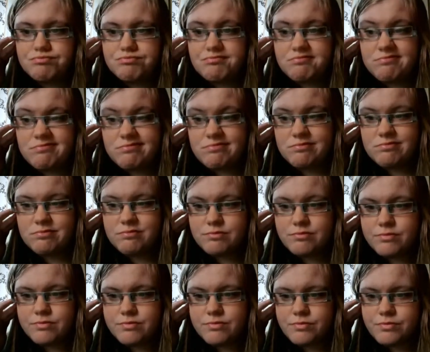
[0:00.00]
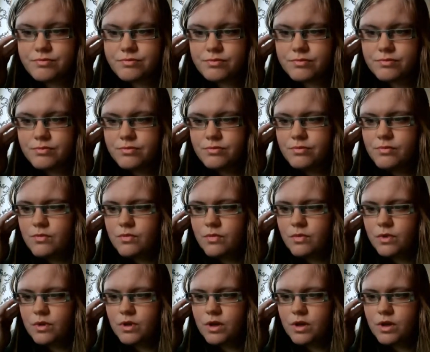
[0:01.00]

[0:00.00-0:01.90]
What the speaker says: (silence)